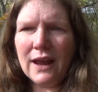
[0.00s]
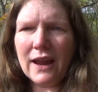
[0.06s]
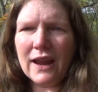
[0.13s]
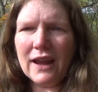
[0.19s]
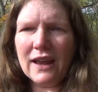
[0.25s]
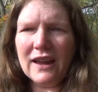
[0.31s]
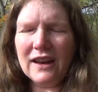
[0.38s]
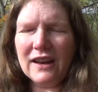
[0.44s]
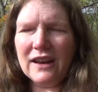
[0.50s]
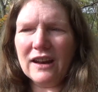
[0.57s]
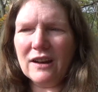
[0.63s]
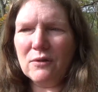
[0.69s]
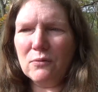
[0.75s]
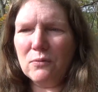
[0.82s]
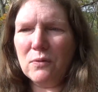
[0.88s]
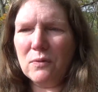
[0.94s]
And
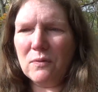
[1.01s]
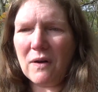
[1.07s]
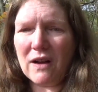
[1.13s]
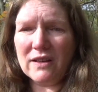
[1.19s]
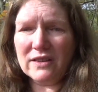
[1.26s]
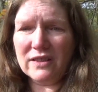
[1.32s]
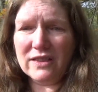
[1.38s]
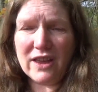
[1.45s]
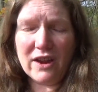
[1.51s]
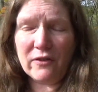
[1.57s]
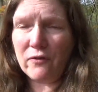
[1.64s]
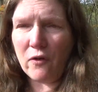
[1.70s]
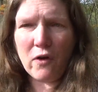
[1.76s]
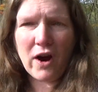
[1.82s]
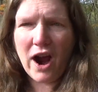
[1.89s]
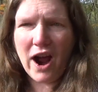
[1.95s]

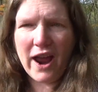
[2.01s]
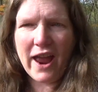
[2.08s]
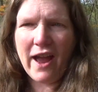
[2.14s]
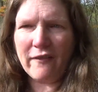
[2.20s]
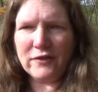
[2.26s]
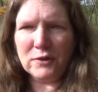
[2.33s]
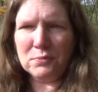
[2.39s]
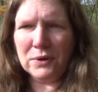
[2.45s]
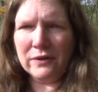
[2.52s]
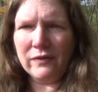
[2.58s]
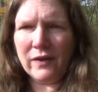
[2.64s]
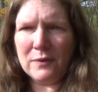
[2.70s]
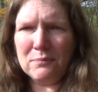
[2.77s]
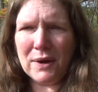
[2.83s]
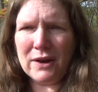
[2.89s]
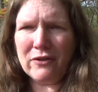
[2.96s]
therefore I have to prove
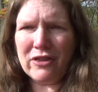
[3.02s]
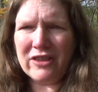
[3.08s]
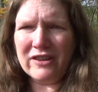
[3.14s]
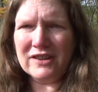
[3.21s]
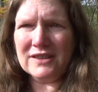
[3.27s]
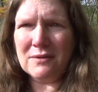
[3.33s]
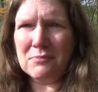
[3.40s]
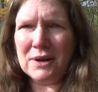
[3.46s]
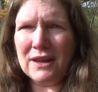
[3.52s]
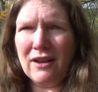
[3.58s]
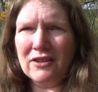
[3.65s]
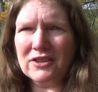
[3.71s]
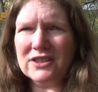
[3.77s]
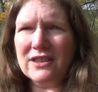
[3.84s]
I'm better than somebody else.